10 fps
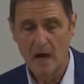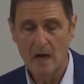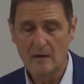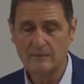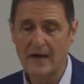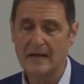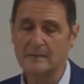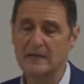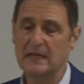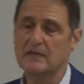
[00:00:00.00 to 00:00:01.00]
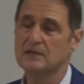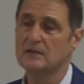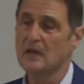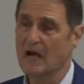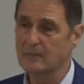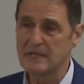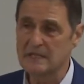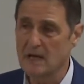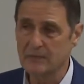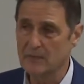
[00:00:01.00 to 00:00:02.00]
Vitamin E should not be
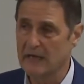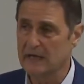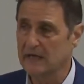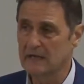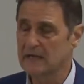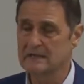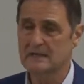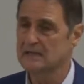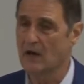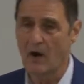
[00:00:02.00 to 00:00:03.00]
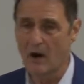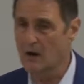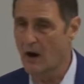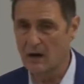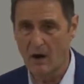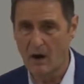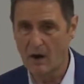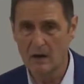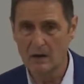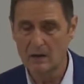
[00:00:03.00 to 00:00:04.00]
supplemented unless it's the
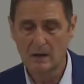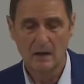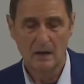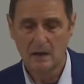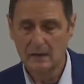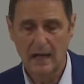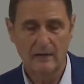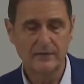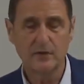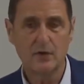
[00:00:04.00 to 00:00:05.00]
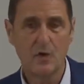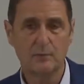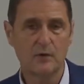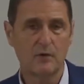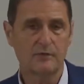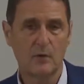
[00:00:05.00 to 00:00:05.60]
RRR alpha-tocopherol